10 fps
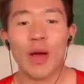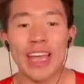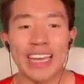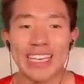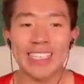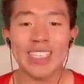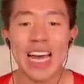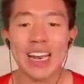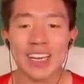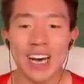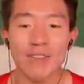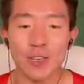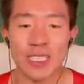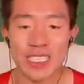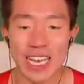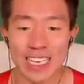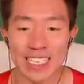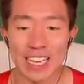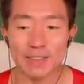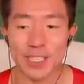Wait, is that a cover
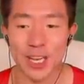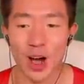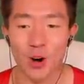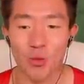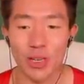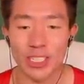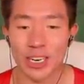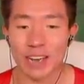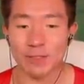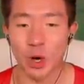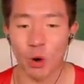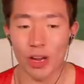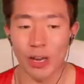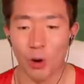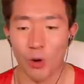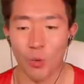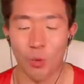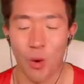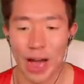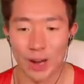six? If so, we should have Torry Holt
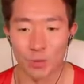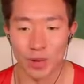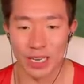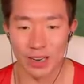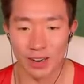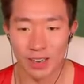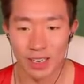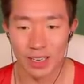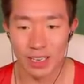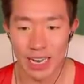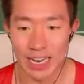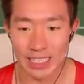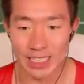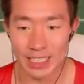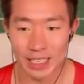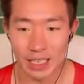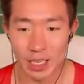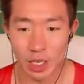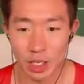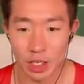wide open here. It is.
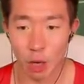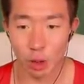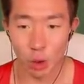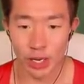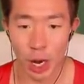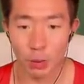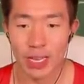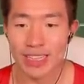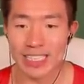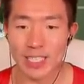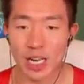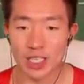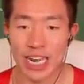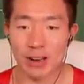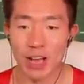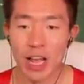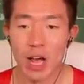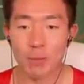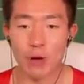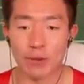Go, Torry, go. That's a touchdown.
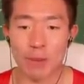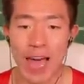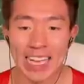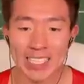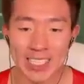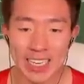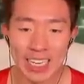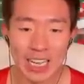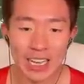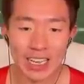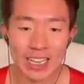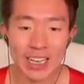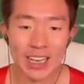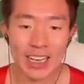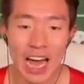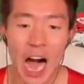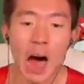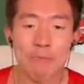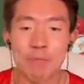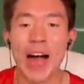Perfect pass.
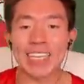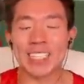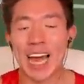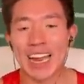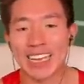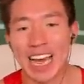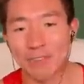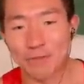Up by 10 again,